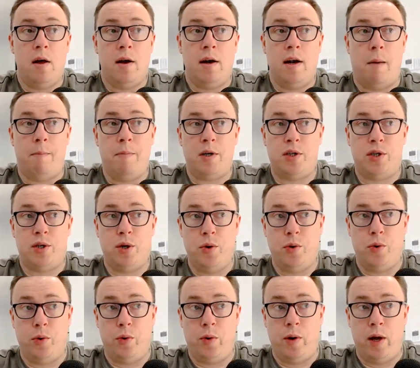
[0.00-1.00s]
Number
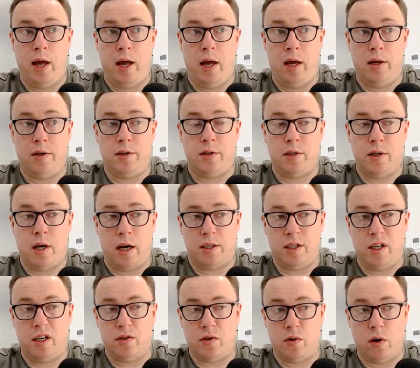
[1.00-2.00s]
two is
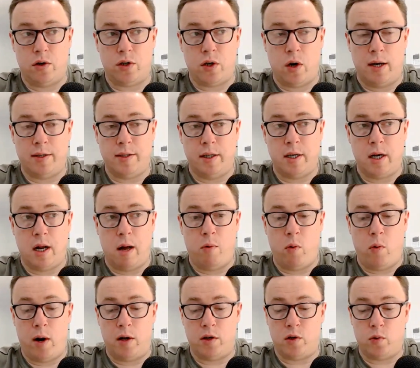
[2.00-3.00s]
actually, it sort of ties into number
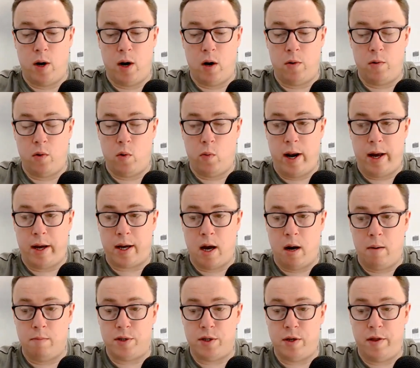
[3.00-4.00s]
one as well. When it
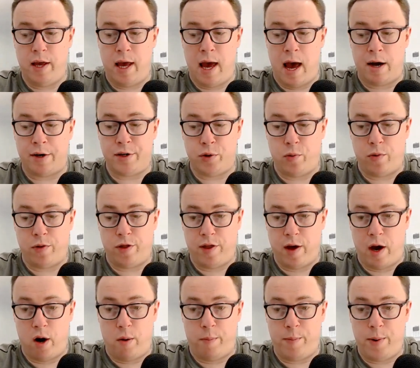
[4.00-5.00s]
comes to the actual
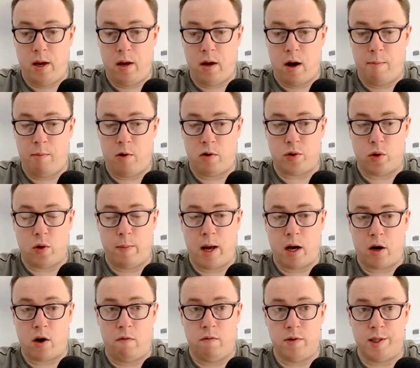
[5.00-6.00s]
therapy, I'm not talking
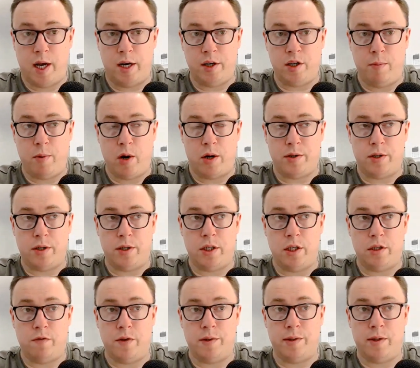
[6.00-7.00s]
about conversation hypnosis
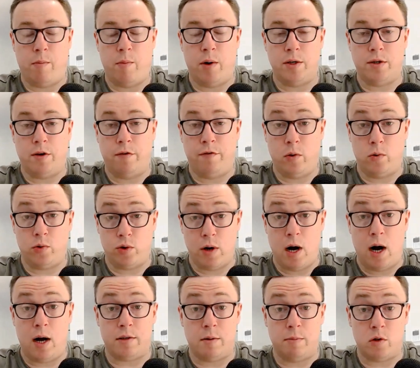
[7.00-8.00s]
just for someone to feel
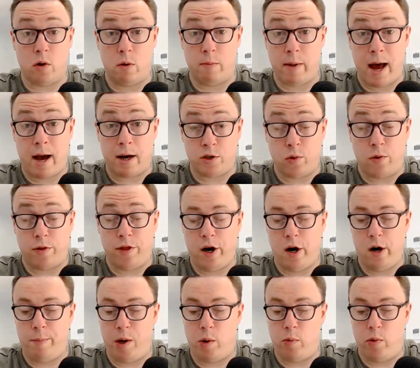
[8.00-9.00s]
trance. I'm talking about actual
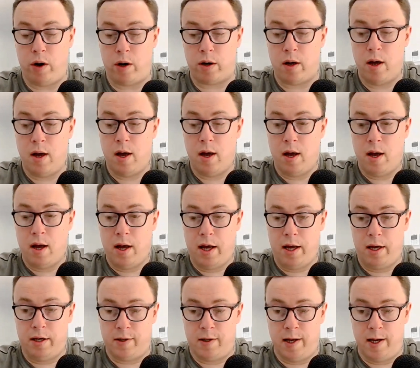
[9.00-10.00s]
therapy work,
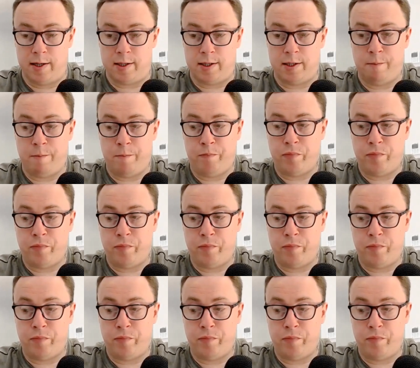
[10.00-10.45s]
is this.